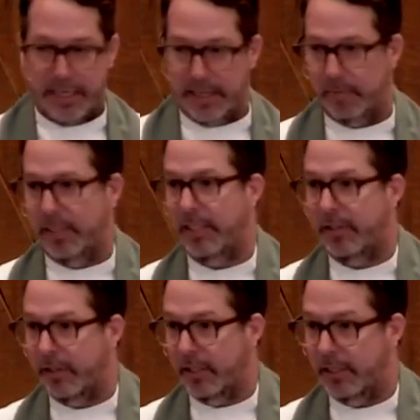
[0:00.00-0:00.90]
either
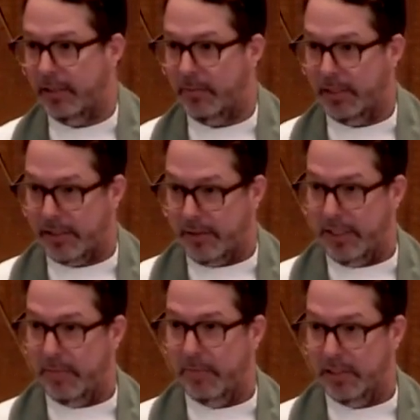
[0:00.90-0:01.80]
materialism, just go get
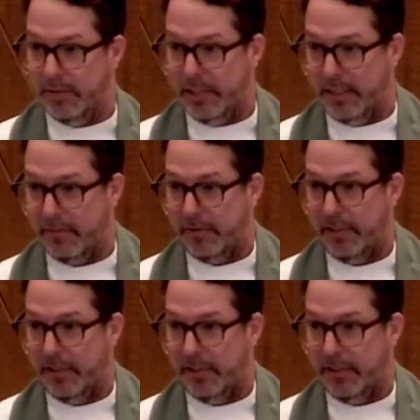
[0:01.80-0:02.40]
a bunch of stuff,